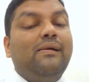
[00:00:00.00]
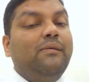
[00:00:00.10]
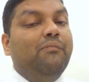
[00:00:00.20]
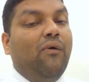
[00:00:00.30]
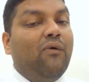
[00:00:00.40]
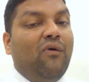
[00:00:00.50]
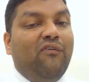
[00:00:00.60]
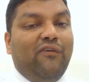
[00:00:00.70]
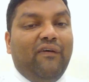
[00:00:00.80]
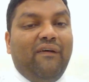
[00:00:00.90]

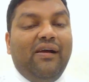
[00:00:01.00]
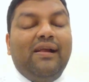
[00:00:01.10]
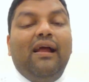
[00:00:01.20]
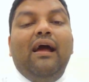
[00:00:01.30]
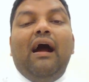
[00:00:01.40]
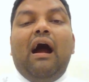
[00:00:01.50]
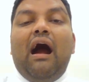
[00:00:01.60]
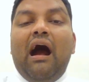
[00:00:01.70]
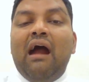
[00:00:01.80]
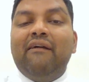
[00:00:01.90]
Moreover,
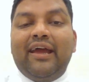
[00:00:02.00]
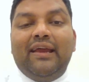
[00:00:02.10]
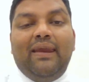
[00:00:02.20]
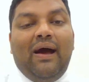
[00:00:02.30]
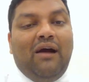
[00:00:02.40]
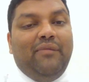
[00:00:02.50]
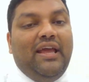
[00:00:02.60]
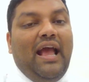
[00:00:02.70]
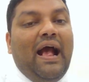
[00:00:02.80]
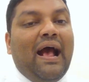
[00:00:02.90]
our
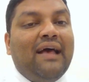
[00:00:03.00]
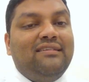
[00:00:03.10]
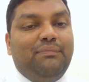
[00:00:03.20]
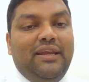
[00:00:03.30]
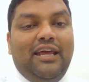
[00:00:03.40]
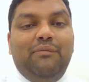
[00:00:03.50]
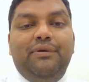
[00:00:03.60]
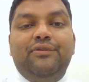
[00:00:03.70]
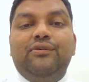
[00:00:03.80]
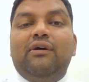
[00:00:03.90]
economy has been
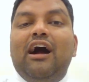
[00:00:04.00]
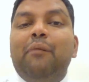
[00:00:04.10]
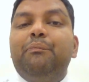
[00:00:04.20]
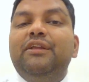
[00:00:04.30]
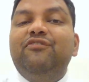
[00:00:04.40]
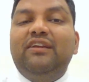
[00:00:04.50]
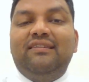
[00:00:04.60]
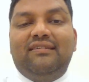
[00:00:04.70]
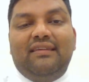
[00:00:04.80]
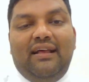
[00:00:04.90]
able to uplift
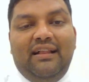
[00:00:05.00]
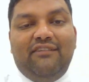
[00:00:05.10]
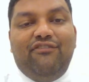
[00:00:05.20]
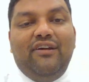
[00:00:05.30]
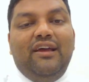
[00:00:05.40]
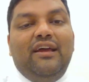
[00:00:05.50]
itself